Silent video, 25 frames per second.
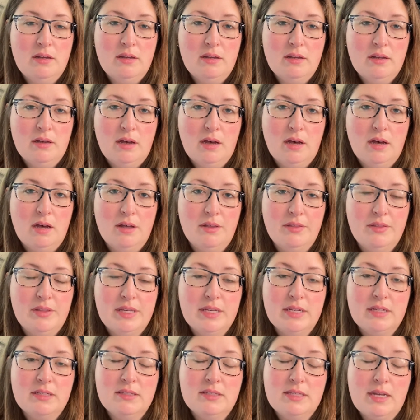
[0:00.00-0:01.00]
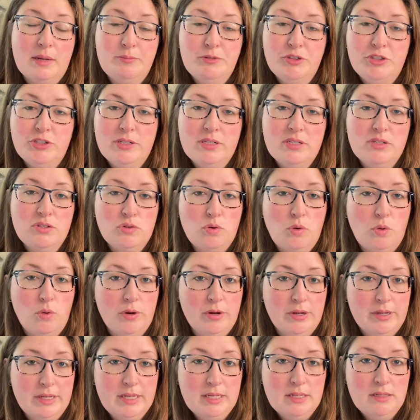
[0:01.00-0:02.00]
The exception is
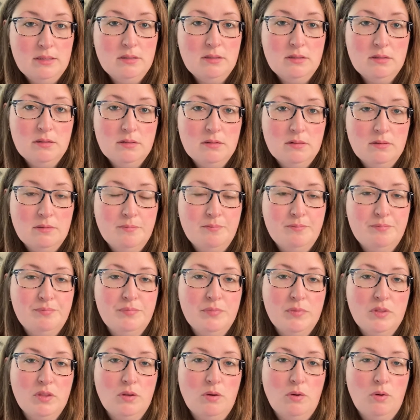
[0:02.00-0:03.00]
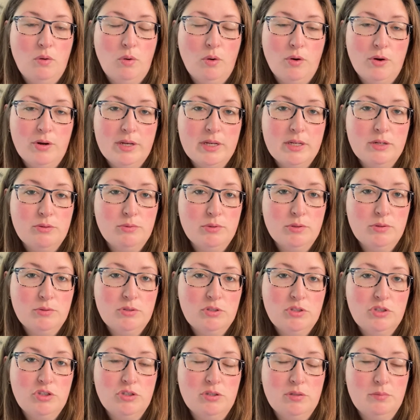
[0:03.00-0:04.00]
orchids. Orchid roots
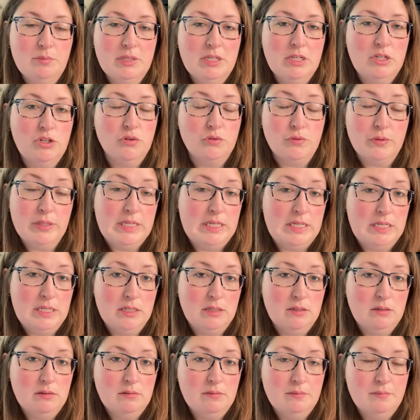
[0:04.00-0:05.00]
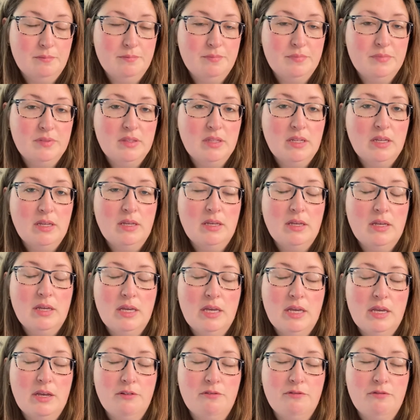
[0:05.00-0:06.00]
should be green.
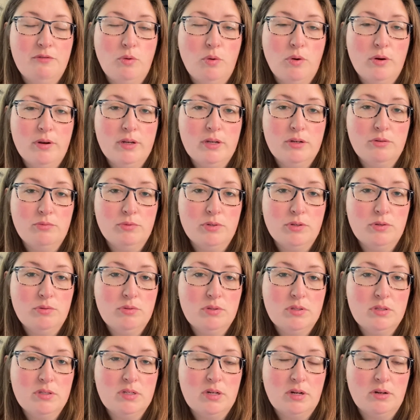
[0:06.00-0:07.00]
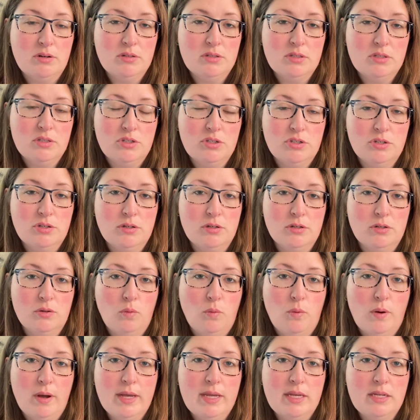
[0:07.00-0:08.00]
If orchid roots start to turn
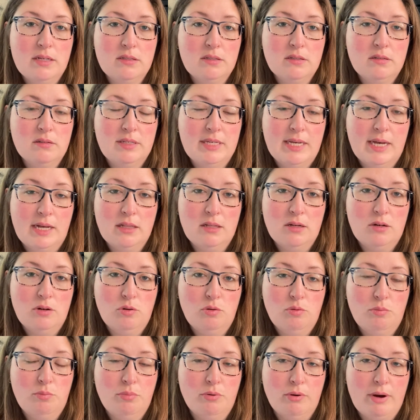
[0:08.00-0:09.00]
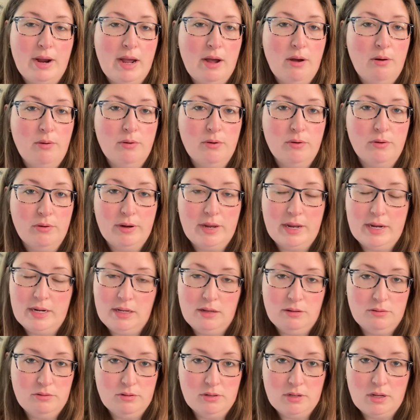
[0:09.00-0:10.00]
white, yellow, brown, or any
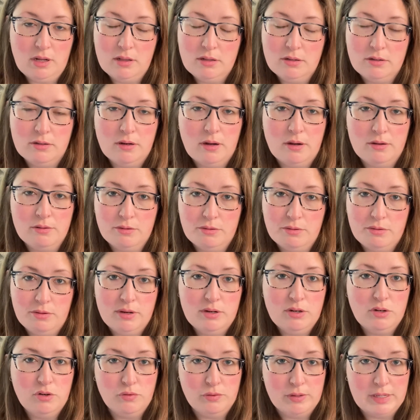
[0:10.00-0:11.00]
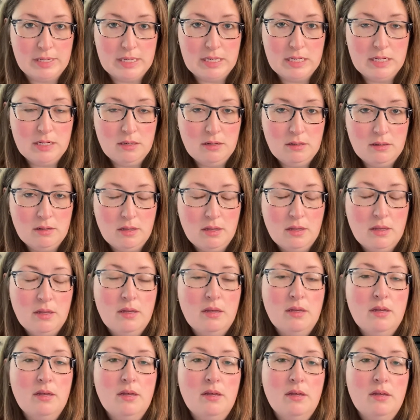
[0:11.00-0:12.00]
other color other than green,
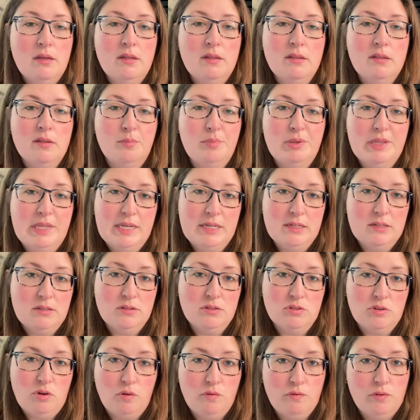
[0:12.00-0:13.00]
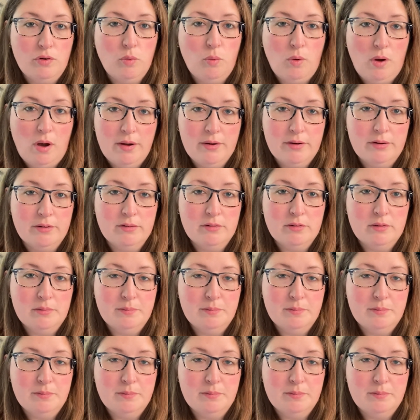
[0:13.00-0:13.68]
the plant is overwatered.